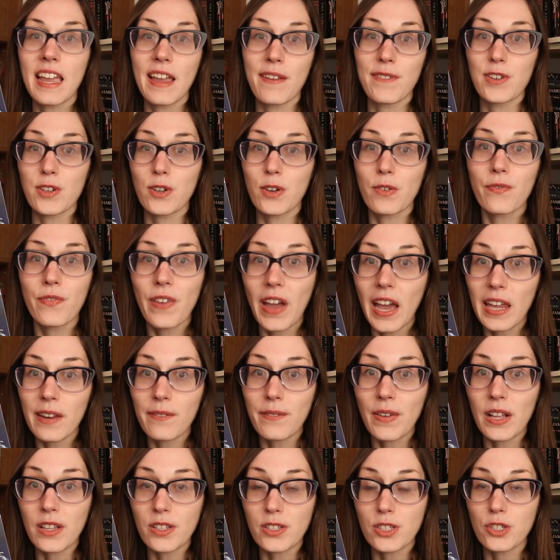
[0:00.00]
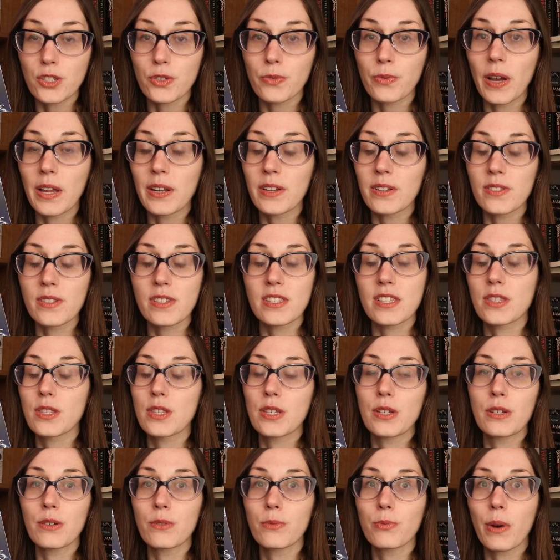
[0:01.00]
If you're a fan of Alastair Reynolds,
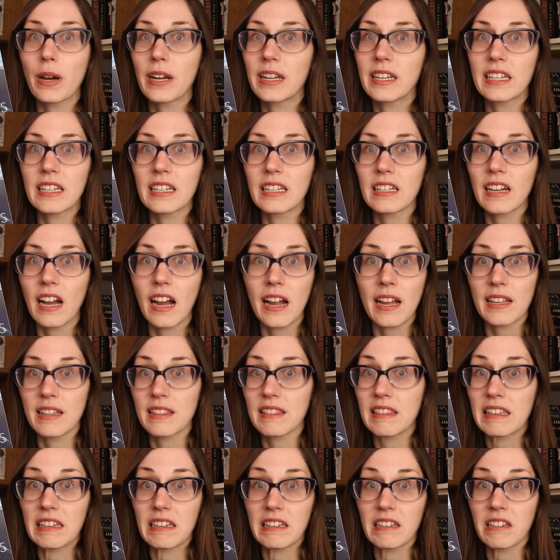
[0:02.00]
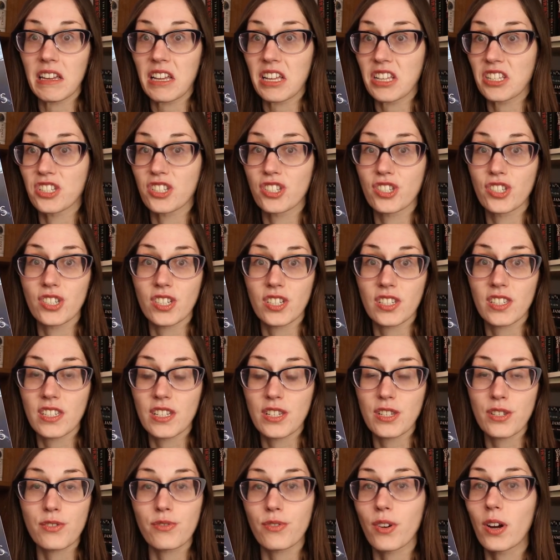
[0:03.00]
the writing I think is just
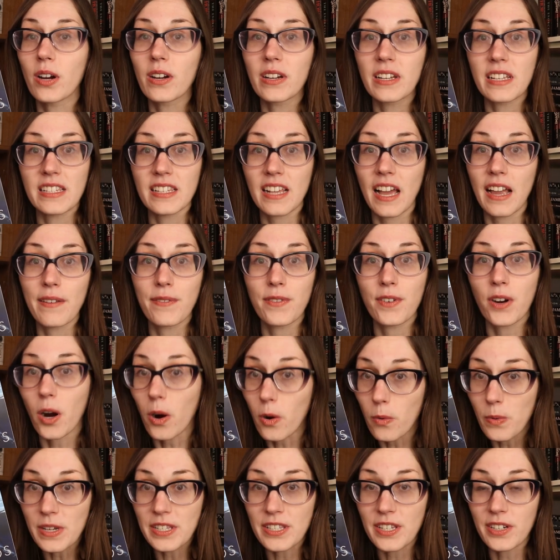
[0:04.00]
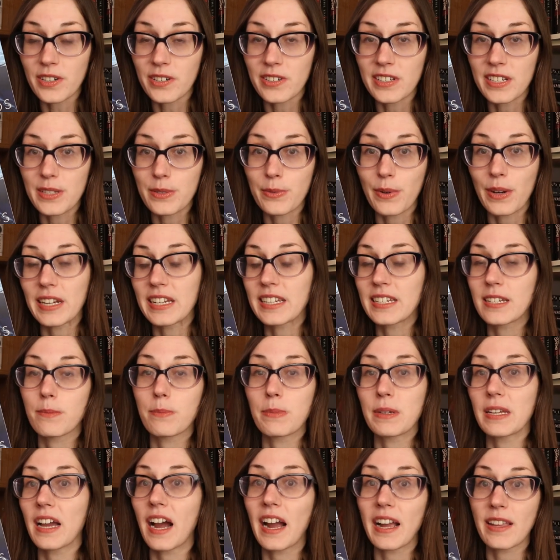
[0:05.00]
as strong as I've always heard his writing to
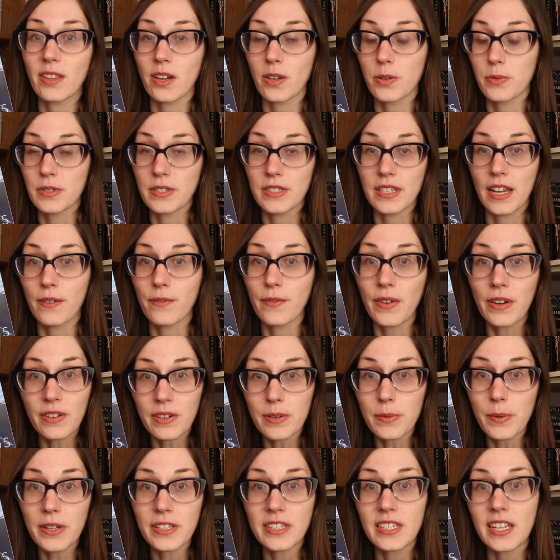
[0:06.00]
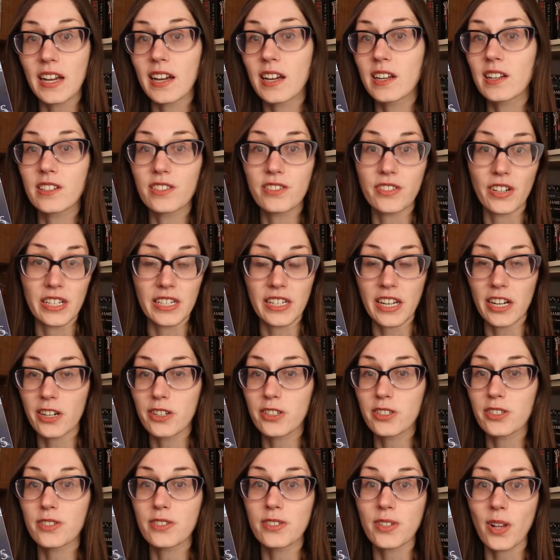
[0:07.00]
be. I thought it was, yeah, very well done, great
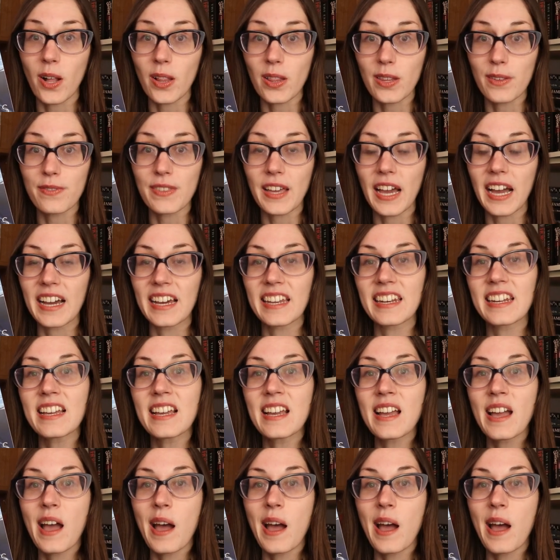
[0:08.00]
characters, all of that.